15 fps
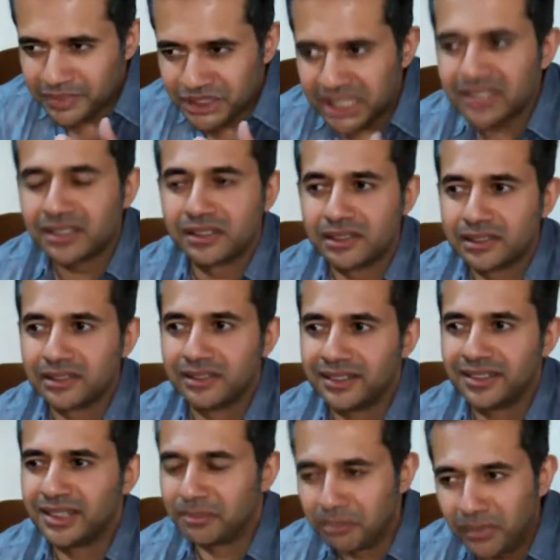
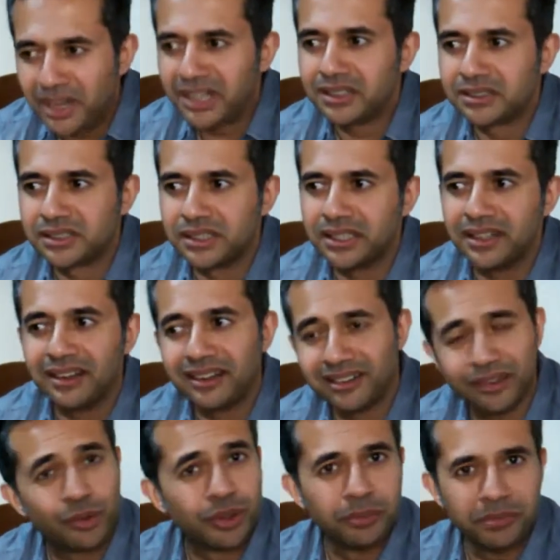gentle, mild
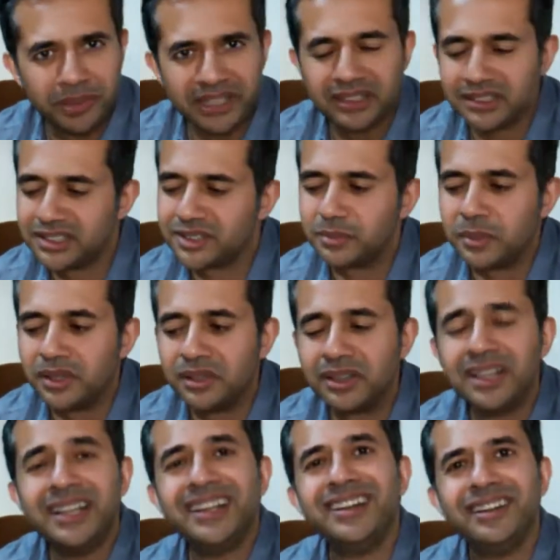cigar or a beginner smoke,
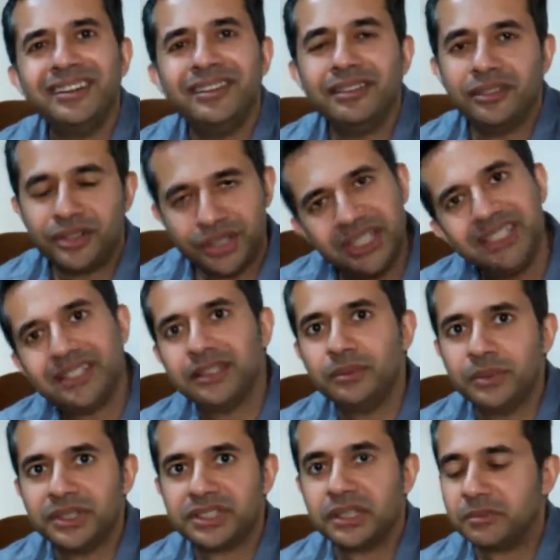treat
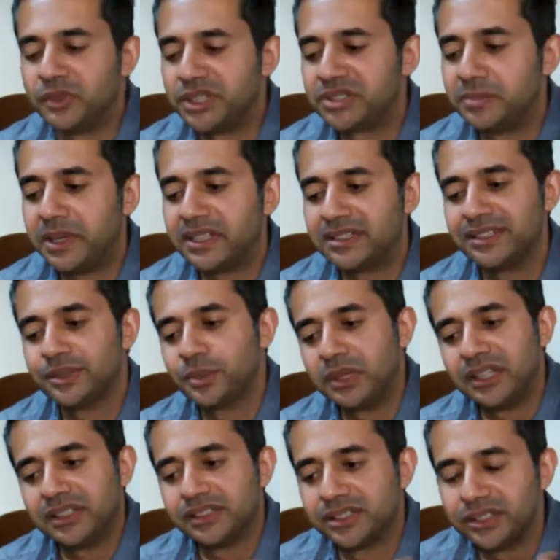it with some respect as
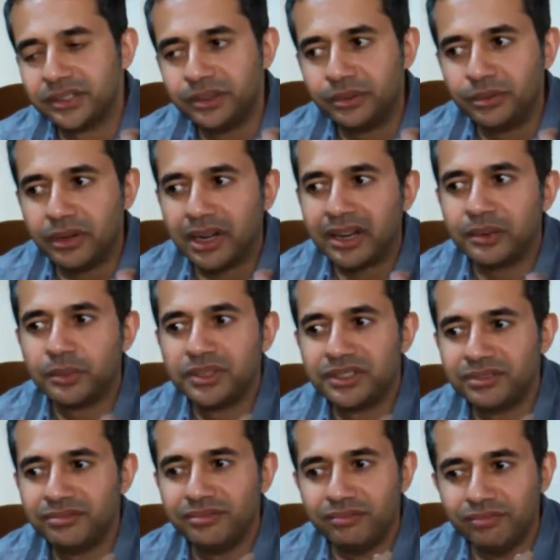well. So I
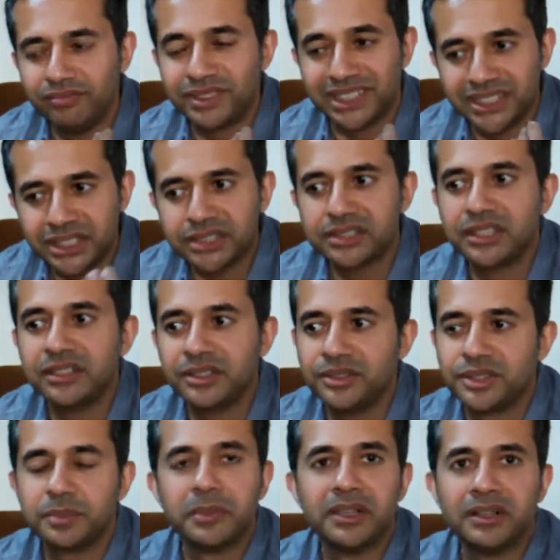would suggest that you
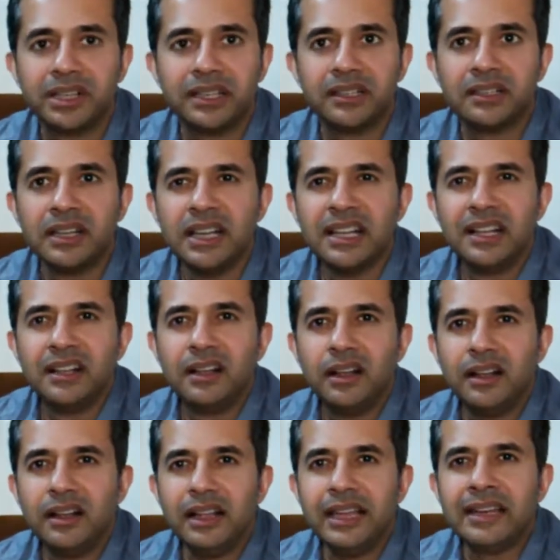smoke it
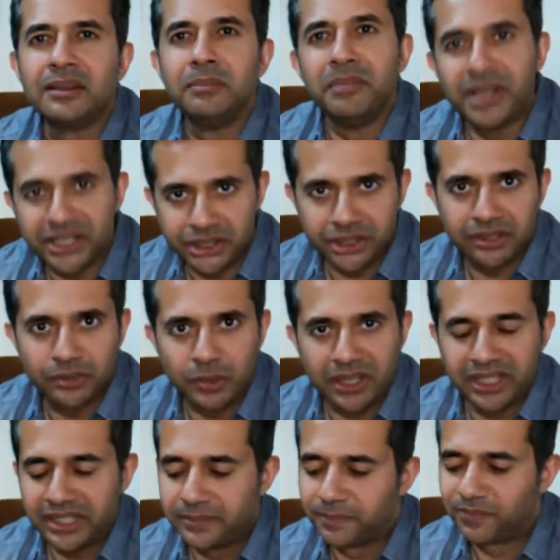in a measured
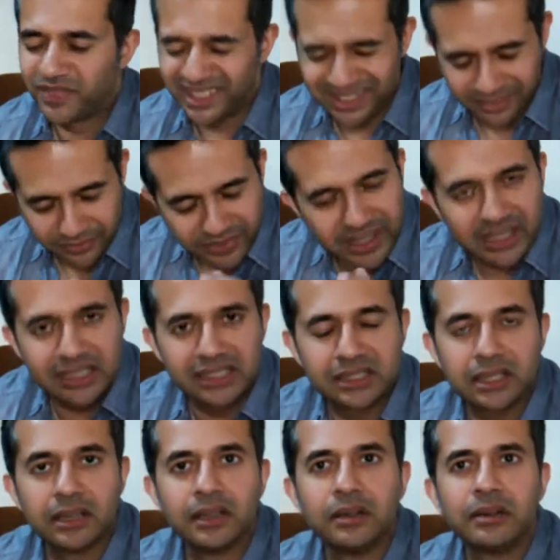way, fairly
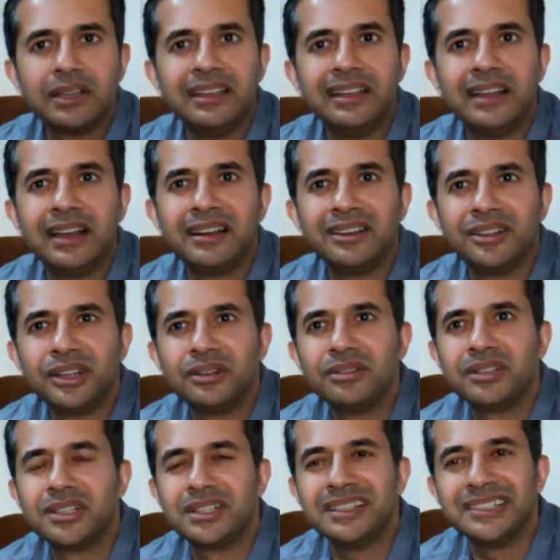slowly, and
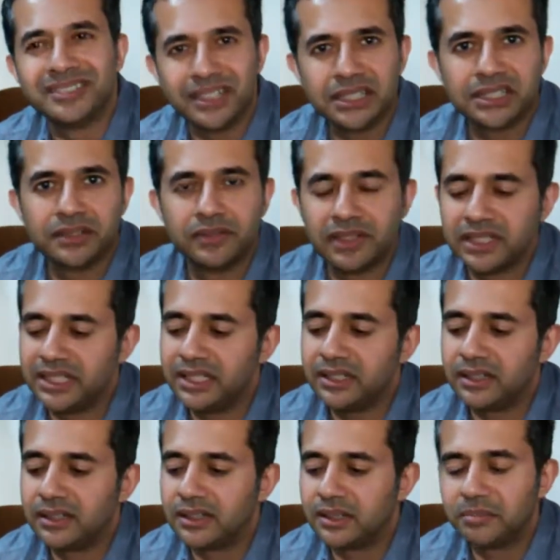don't aggressively
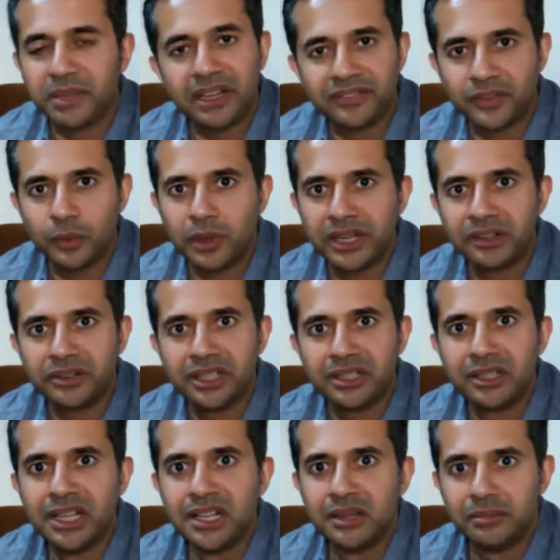puff away on
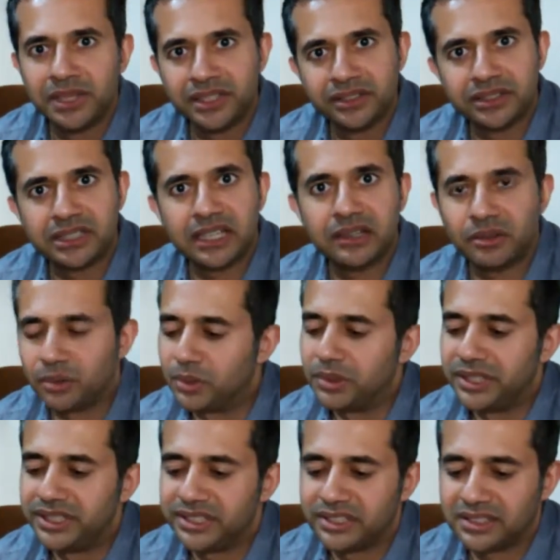it, because that
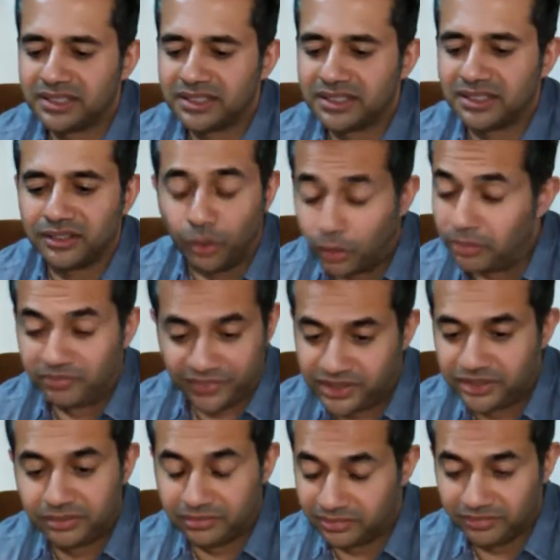always, or
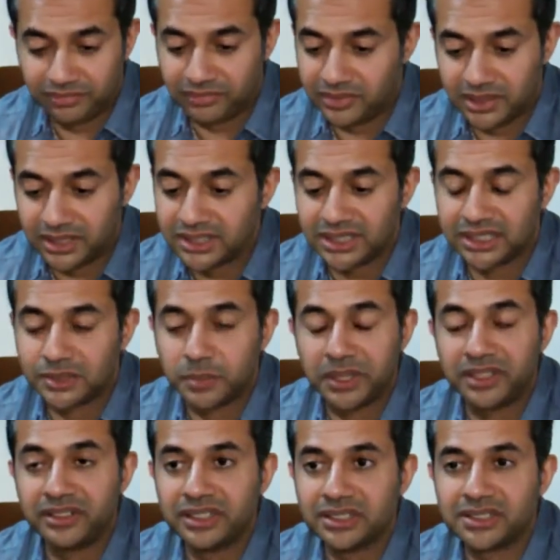through this
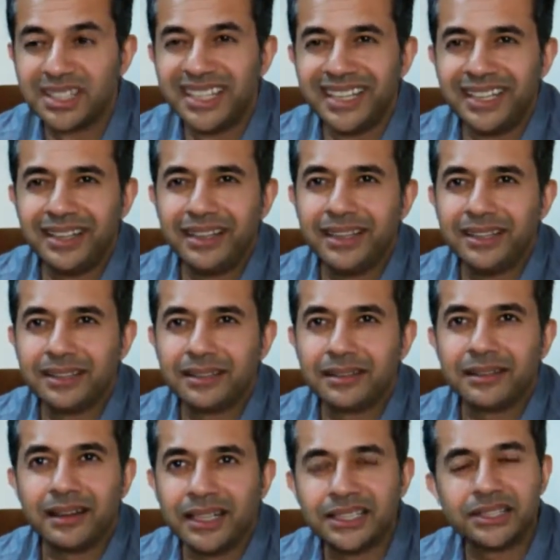experience,
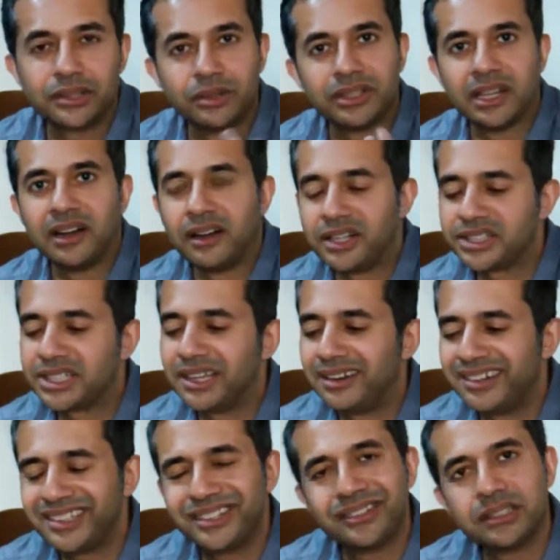I just got the harsh
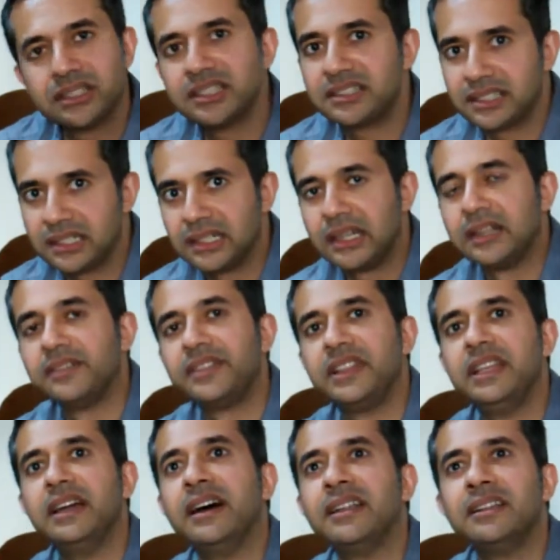characteristics and none of
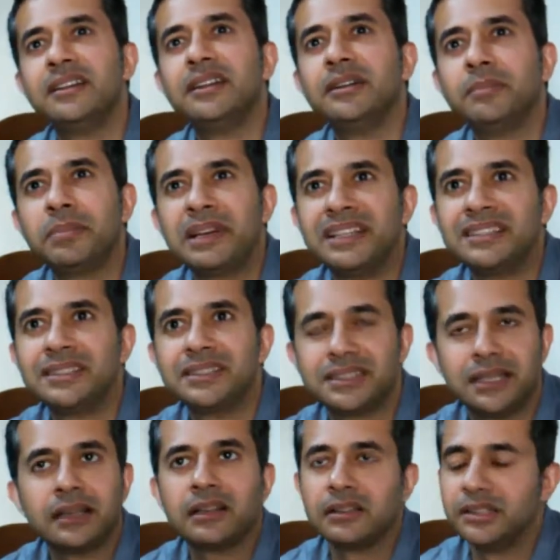the other pleasant,
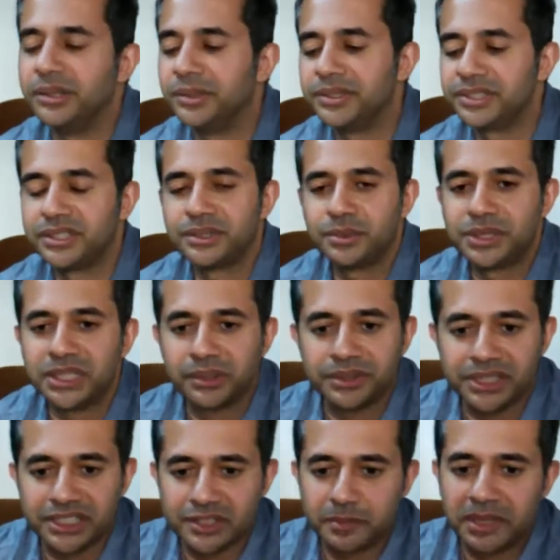subtle nuances which I
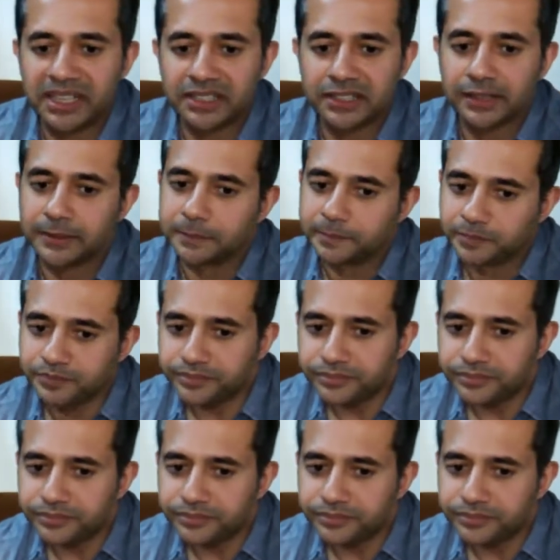was expecting.